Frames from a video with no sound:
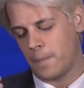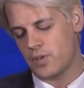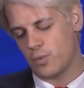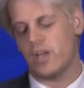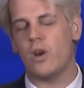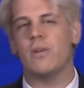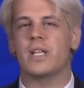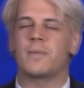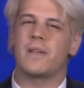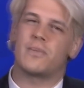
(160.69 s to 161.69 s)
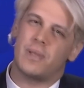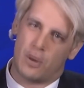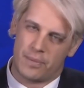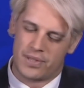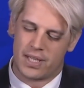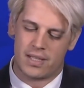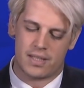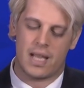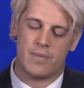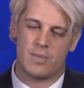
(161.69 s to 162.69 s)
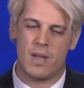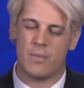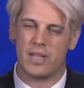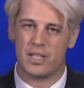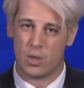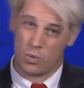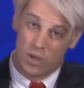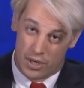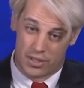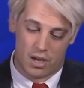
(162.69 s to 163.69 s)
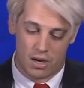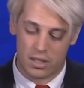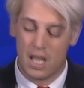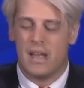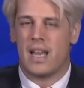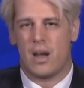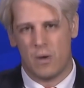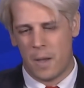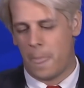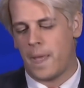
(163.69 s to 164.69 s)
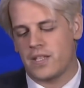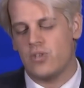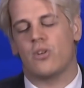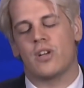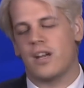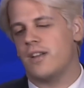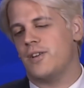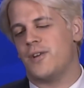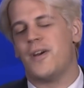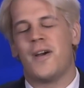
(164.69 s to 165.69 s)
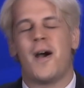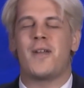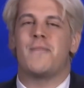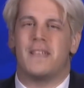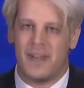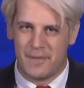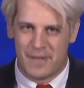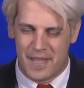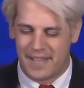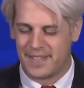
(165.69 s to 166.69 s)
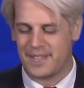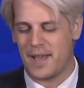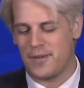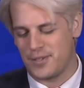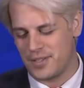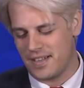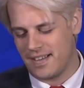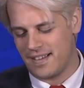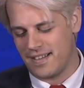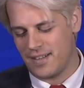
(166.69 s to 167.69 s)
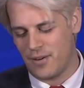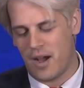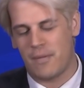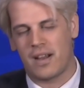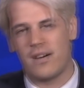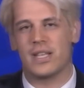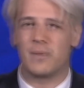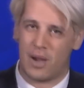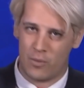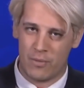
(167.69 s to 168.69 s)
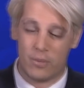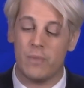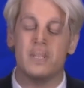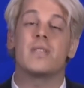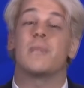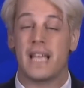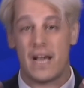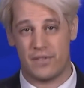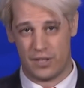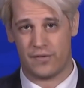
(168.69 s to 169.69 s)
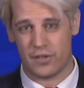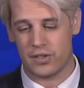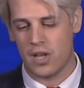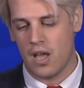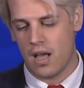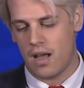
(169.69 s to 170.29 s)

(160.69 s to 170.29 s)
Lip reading: So we can't really expect them to be compensated the same as men when they don't work as hard. Now, that's not, I don't mean that to sound, unkind about women. Women simply have different